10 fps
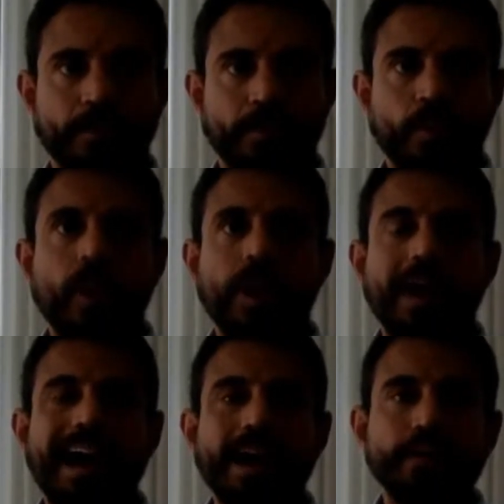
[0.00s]
where
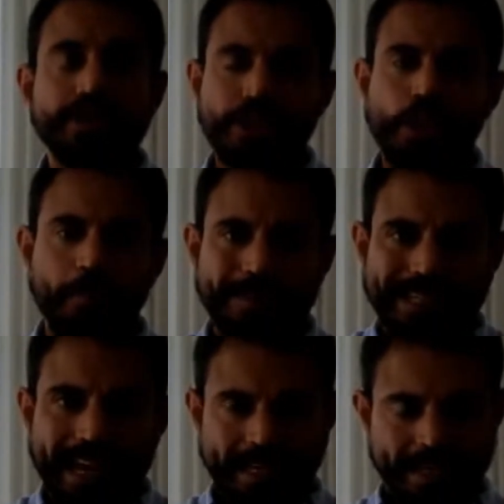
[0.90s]
I was so
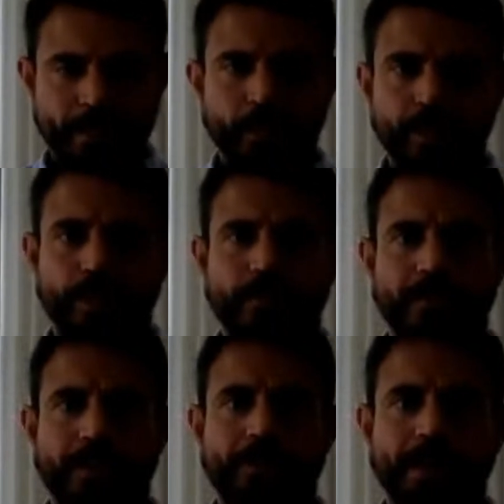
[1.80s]
obsessed with
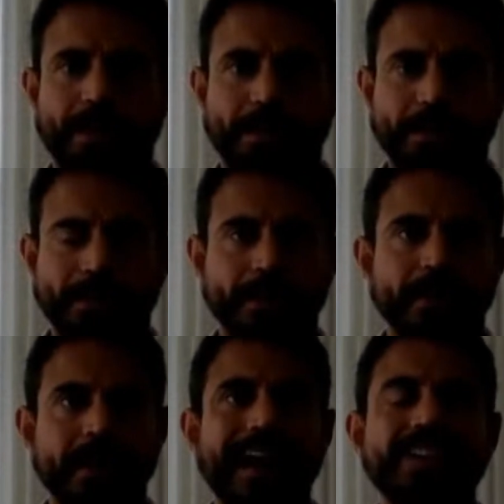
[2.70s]
neurofeedback
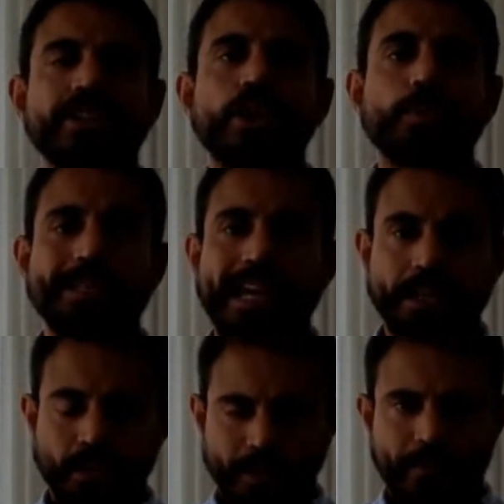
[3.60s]
and so
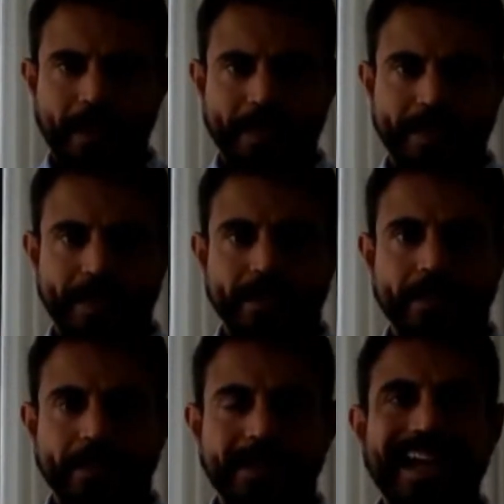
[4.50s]
obsessed with Mendi
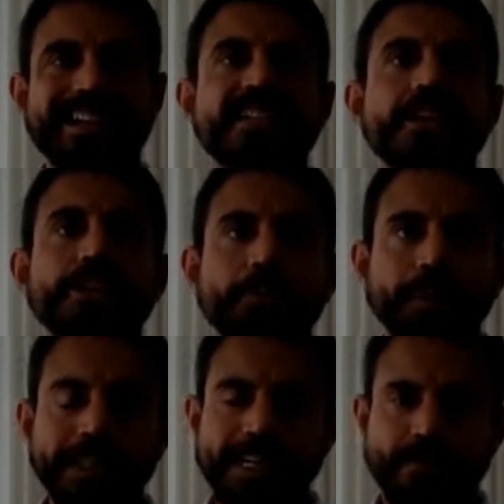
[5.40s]
and such a
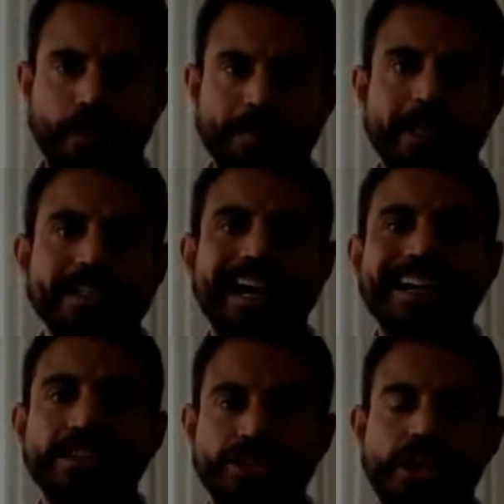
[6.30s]
believer because I
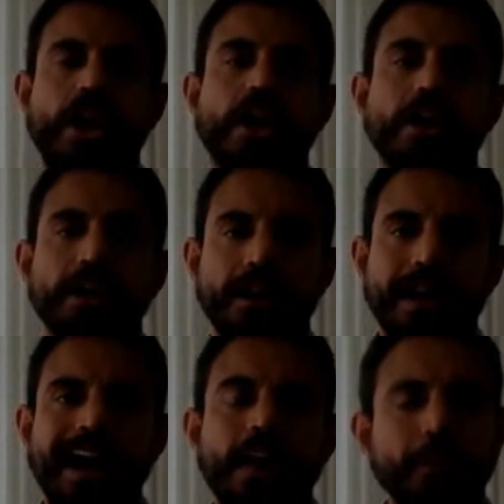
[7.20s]
saw
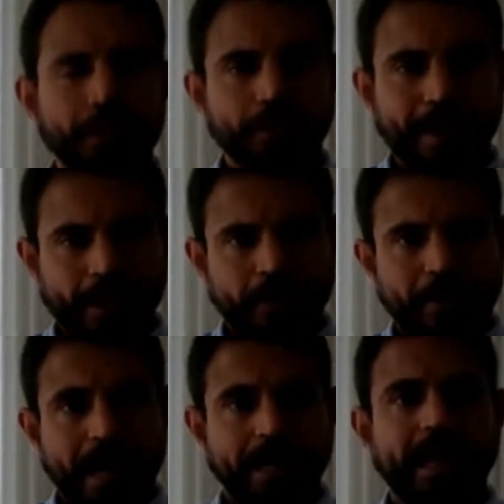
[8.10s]
how much better
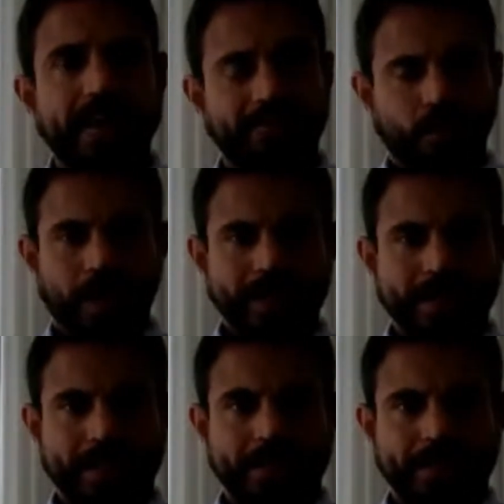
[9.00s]
my life
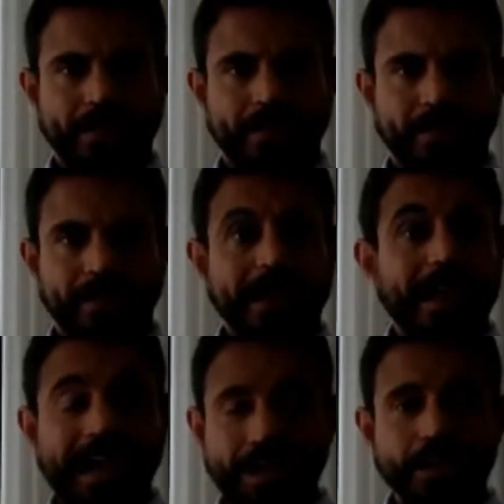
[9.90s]
was. Like,
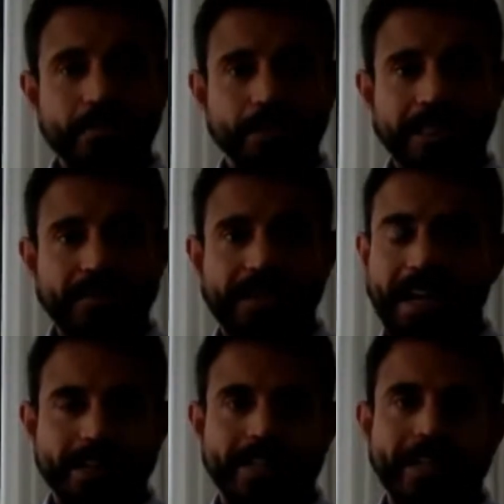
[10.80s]
I couldn't believe that I
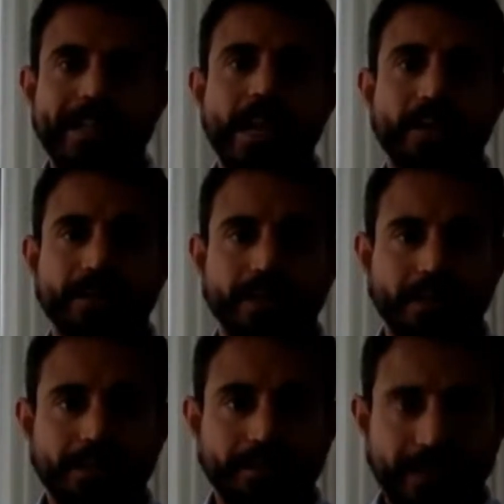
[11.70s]
could sit down
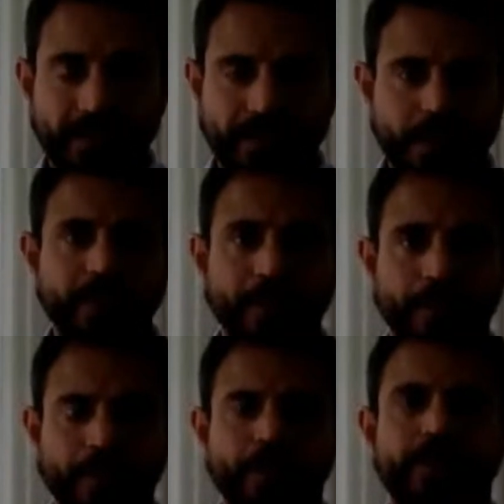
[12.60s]
in front of a
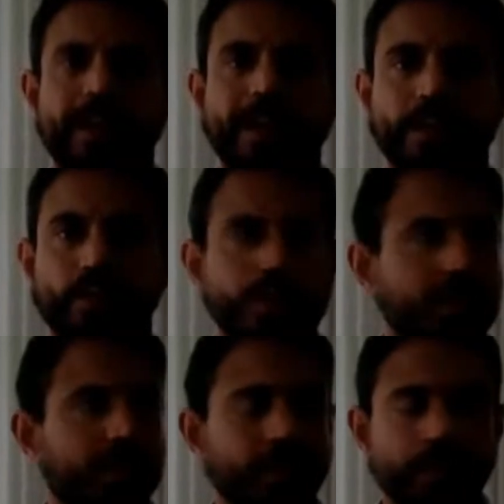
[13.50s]
computer and I could
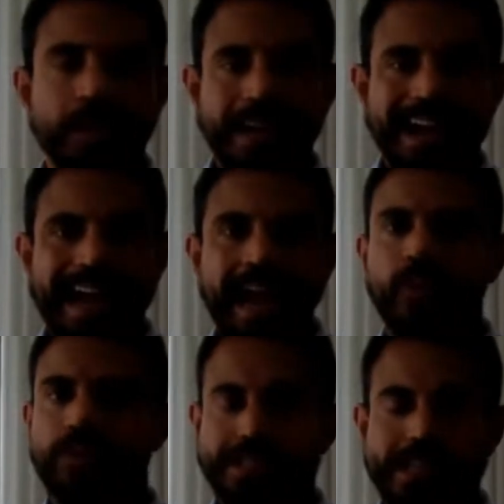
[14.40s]
work for
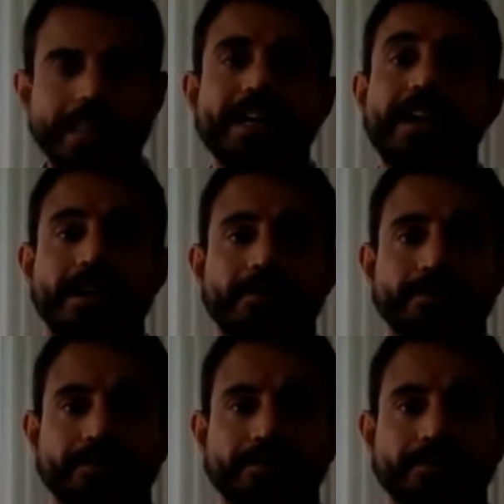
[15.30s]
hours at a time.